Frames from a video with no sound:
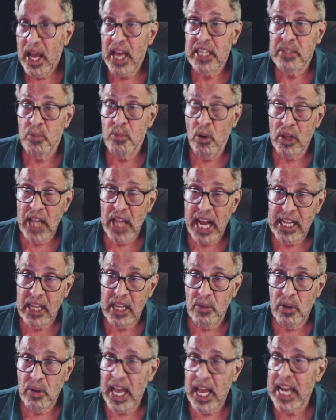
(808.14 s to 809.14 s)
it's more
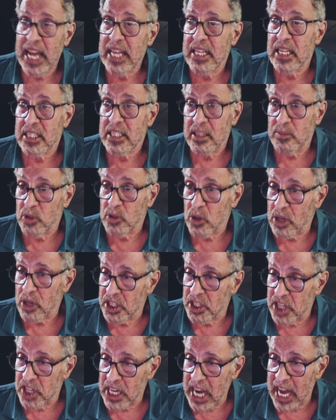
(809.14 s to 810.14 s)
likely related to some sort
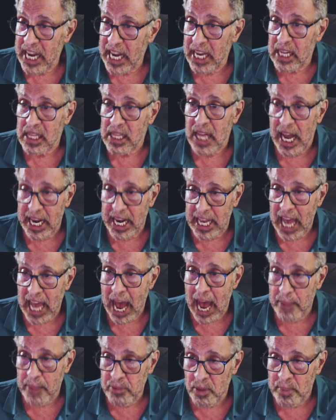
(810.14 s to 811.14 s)
of genetic clotting
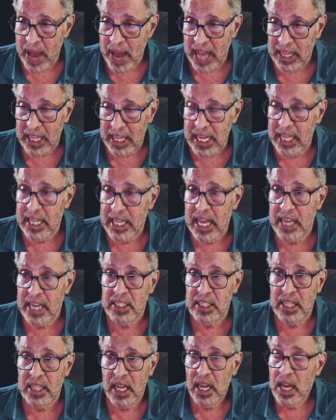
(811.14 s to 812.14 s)
abnormality that
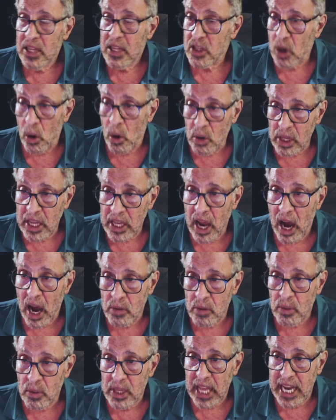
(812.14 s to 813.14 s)
is totally
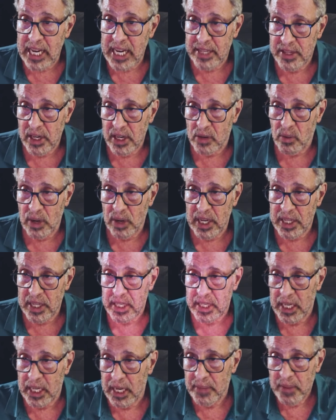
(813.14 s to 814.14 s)
unrelated to
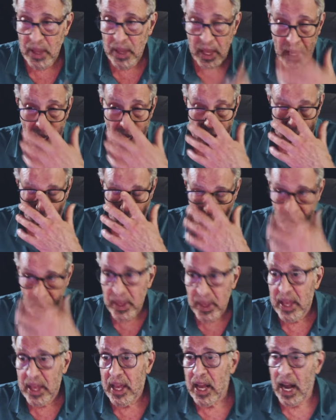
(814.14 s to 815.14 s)
creatine.
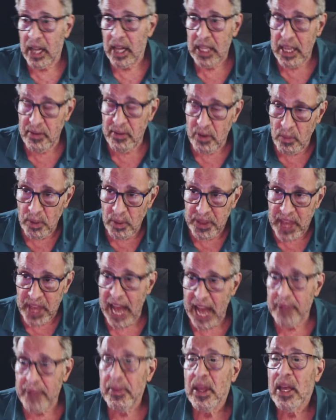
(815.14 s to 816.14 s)
So I'll leave it with
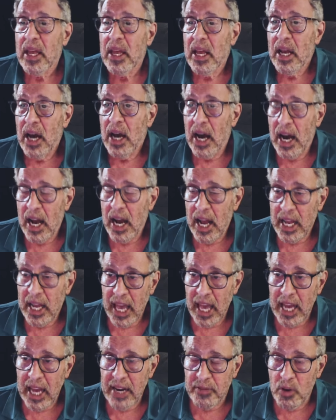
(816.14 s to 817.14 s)
that. Uh,
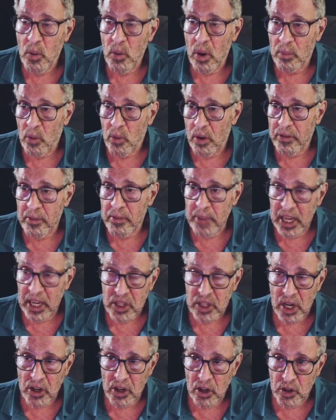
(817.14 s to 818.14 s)
again, if you want more
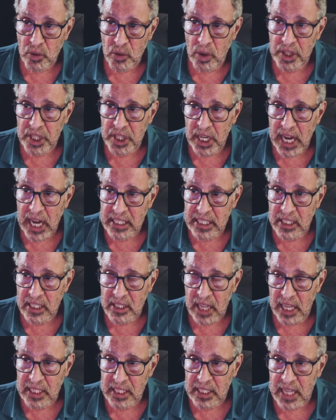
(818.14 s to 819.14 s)
information on nutrition,
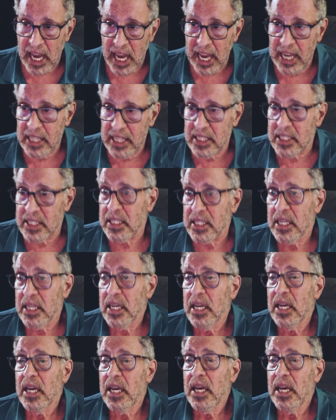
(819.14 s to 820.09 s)
exercise science,